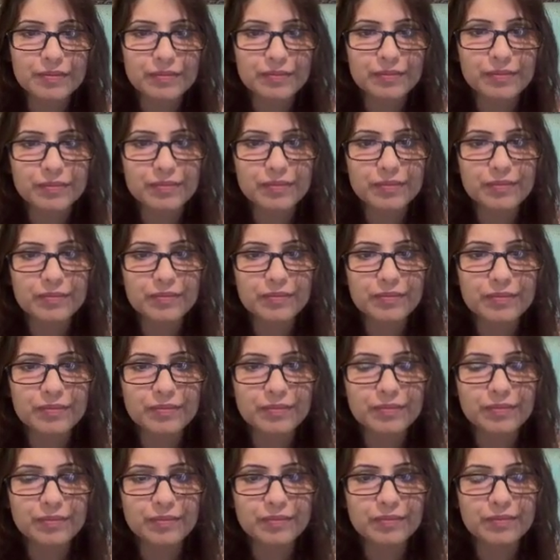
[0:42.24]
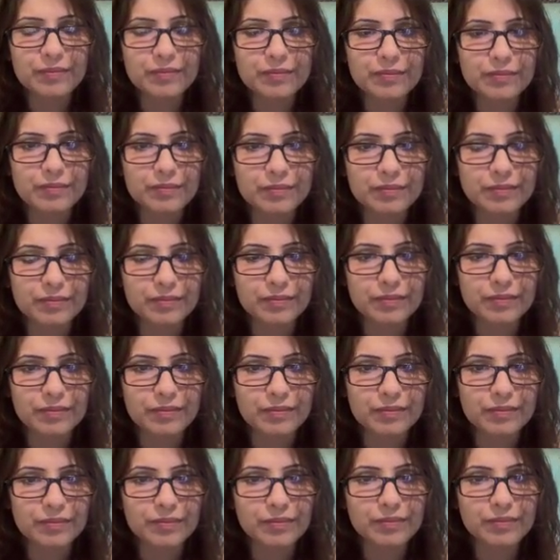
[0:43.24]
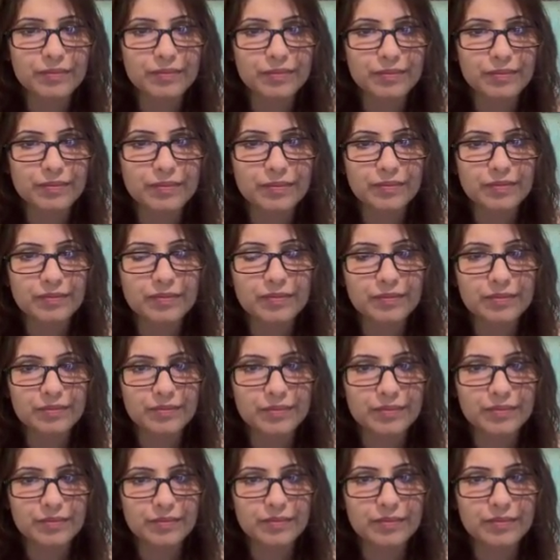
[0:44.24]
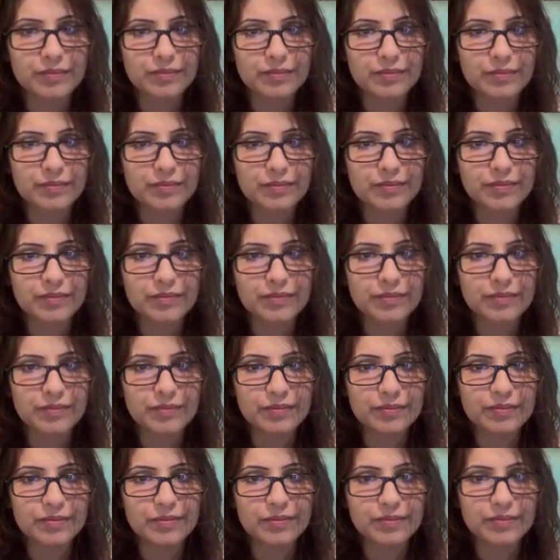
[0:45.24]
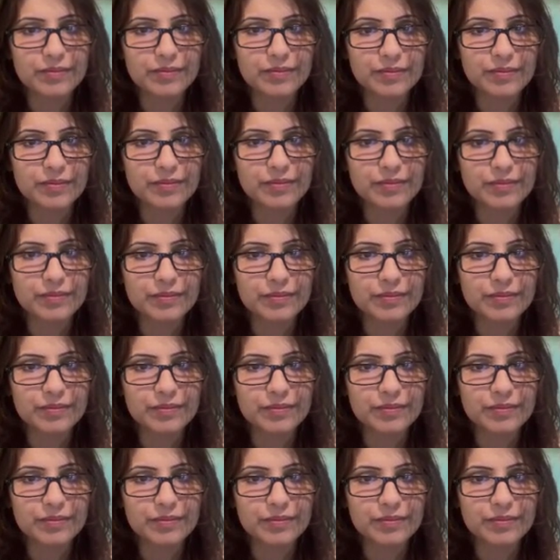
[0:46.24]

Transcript: (silent)